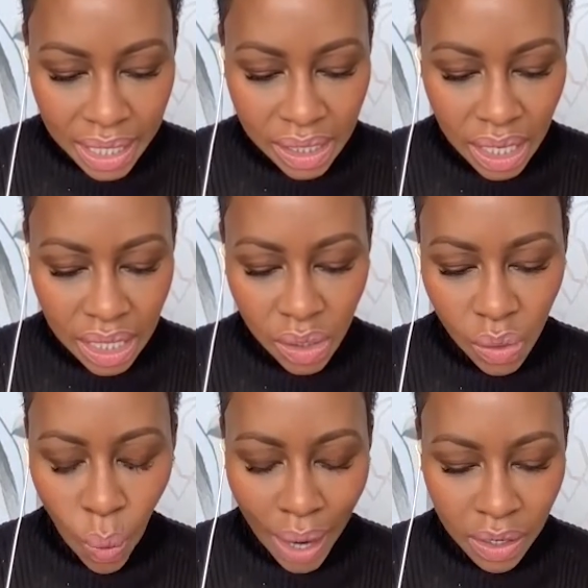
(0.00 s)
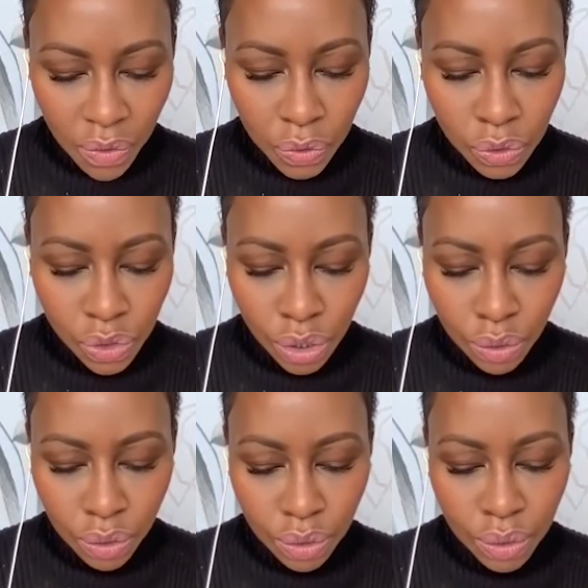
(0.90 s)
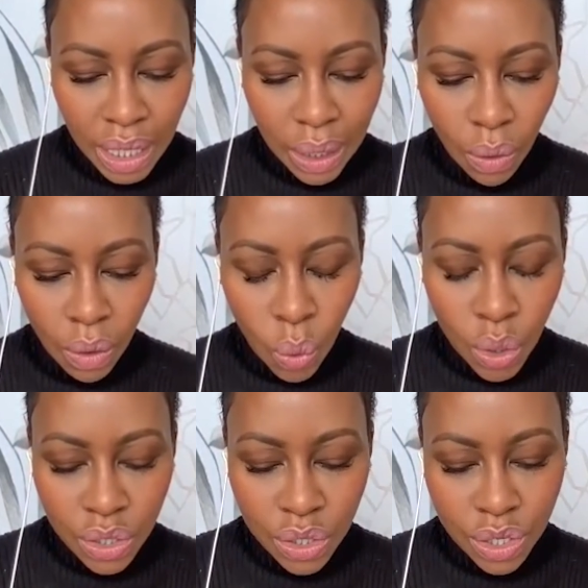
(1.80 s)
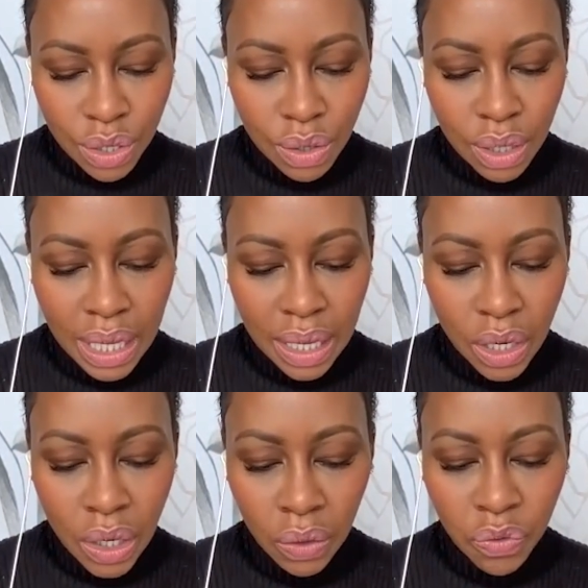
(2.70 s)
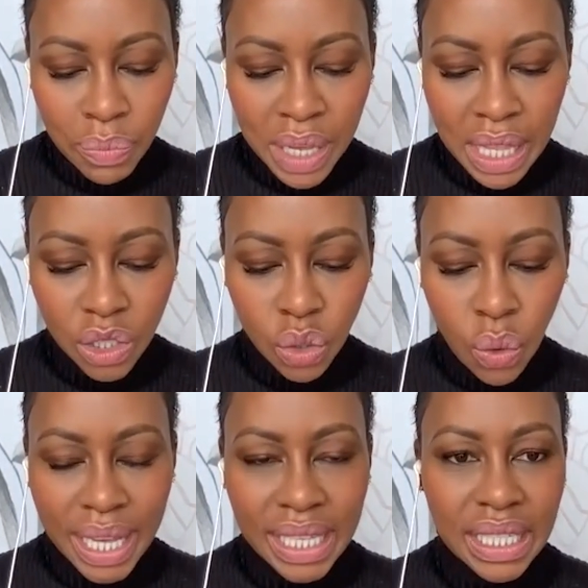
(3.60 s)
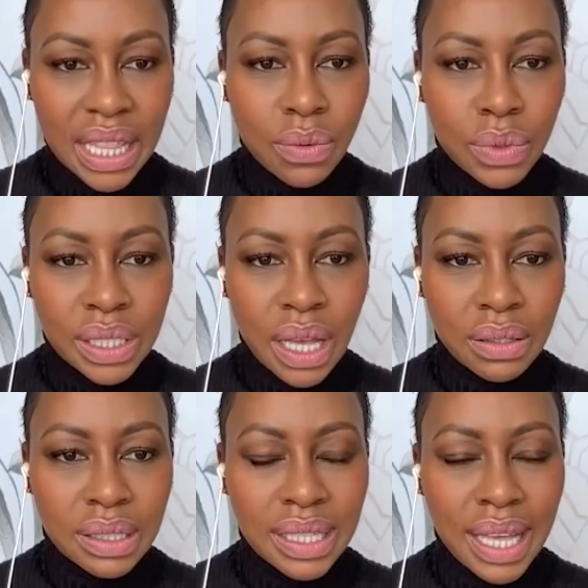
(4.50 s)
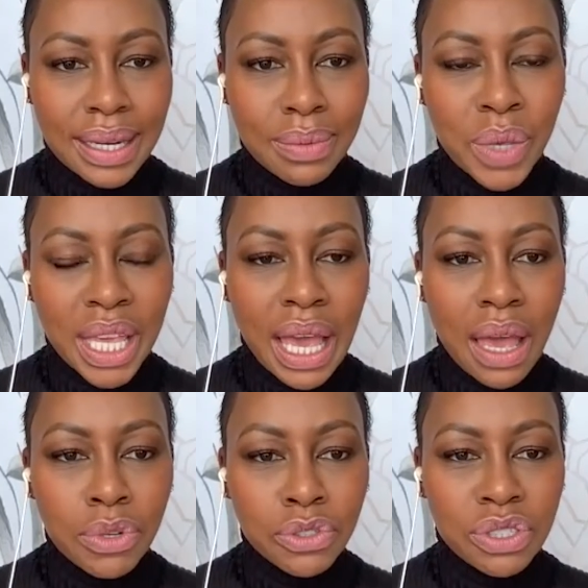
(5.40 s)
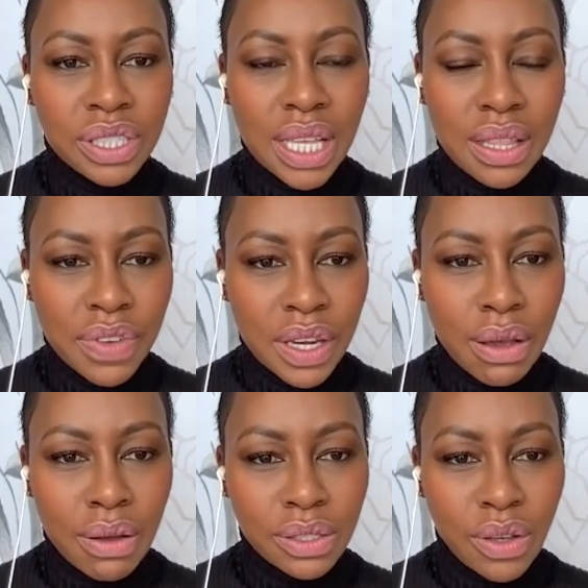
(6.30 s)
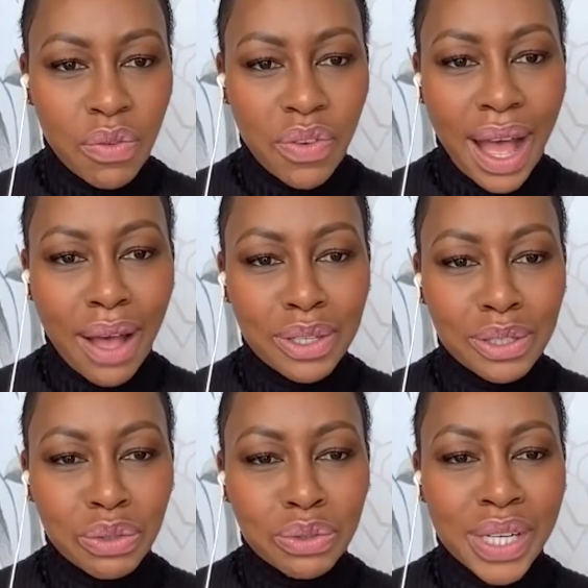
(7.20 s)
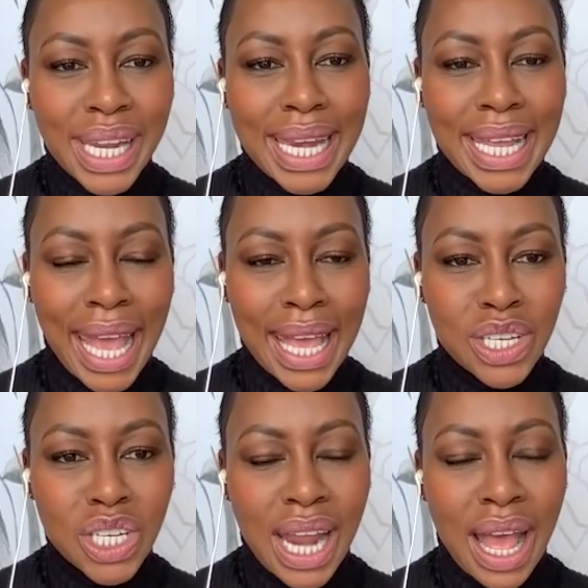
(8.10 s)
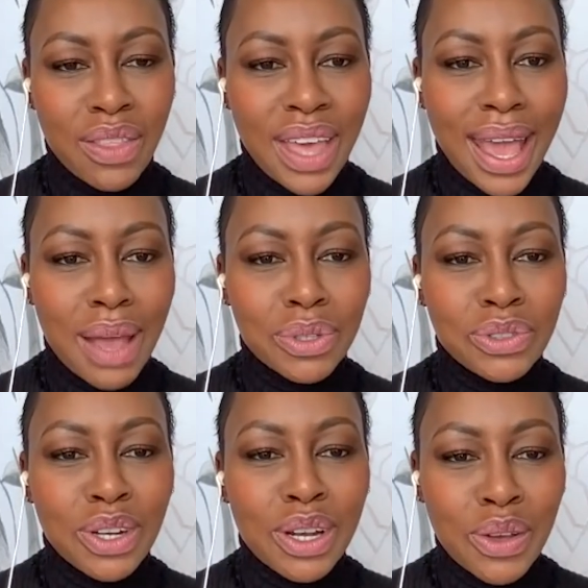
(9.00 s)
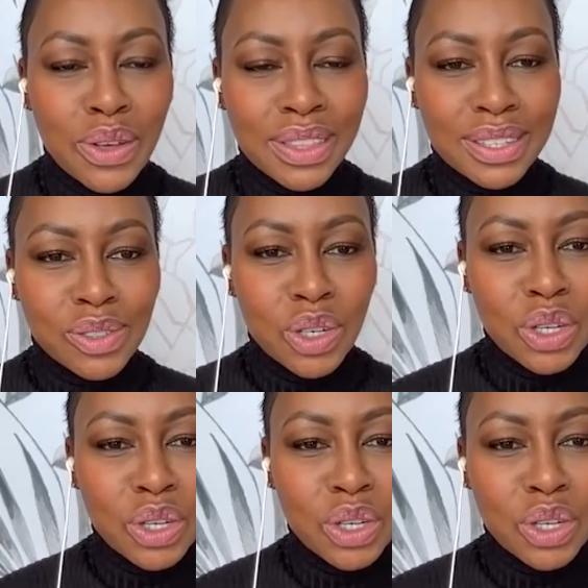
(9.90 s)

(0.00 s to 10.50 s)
it's a wonderful tool in order to look. For me, the joy is in the results and being able to see the videos of how the children engage and how they're able to learn this